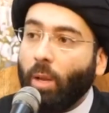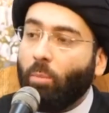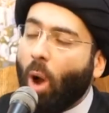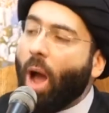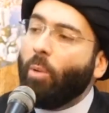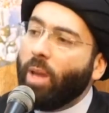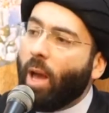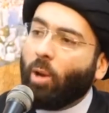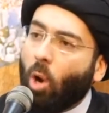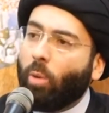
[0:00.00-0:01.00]
Muawiyah
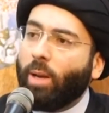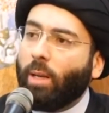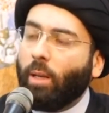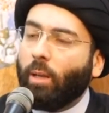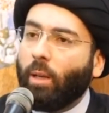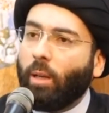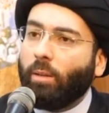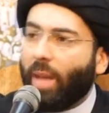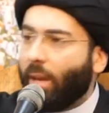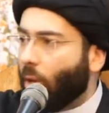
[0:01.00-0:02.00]
had already
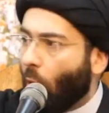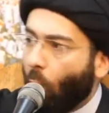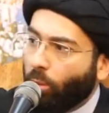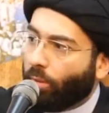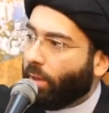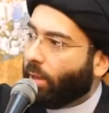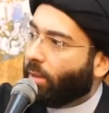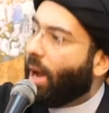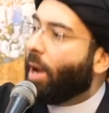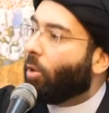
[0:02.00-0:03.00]
taken hold of the
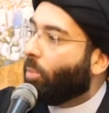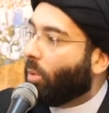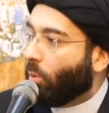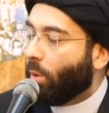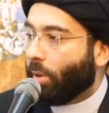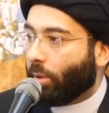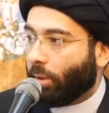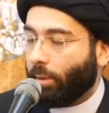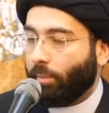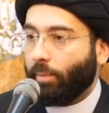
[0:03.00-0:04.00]
entire perimeter.
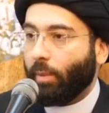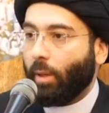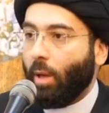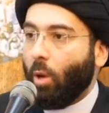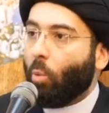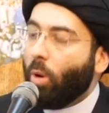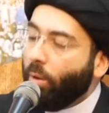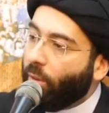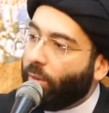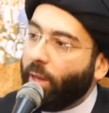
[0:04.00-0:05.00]
One
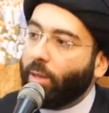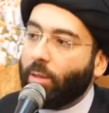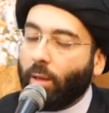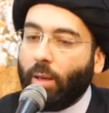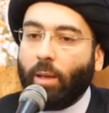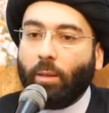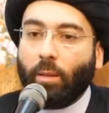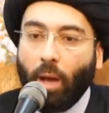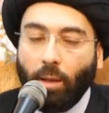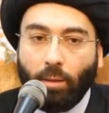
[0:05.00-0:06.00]
of the things that he had
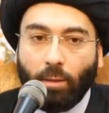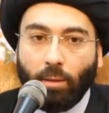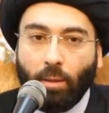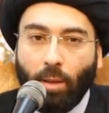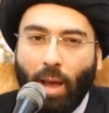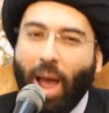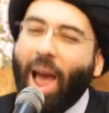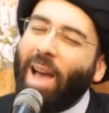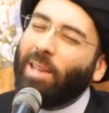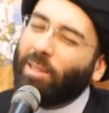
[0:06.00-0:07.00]
done,
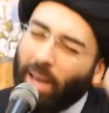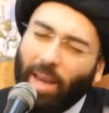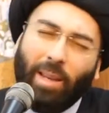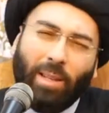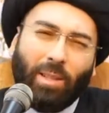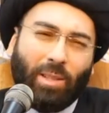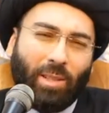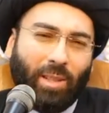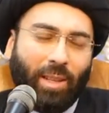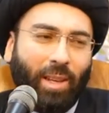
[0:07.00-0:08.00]
as
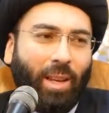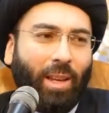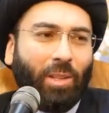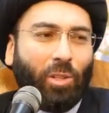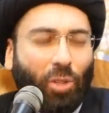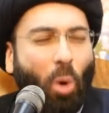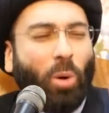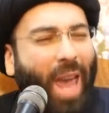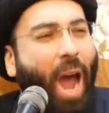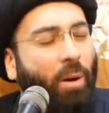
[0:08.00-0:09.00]
is so
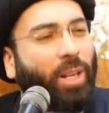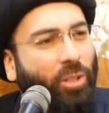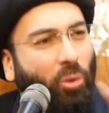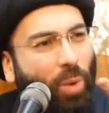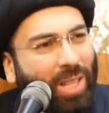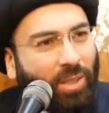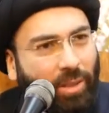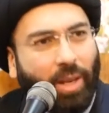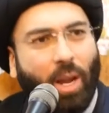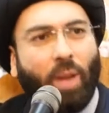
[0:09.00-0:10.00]

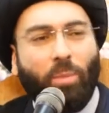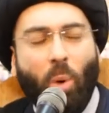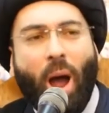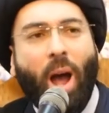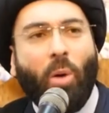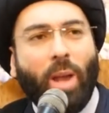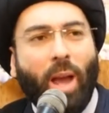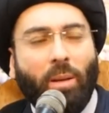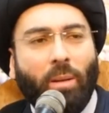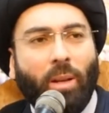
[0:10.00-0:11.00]
characteristic of Muawiyah
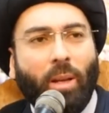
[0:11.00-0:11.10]
and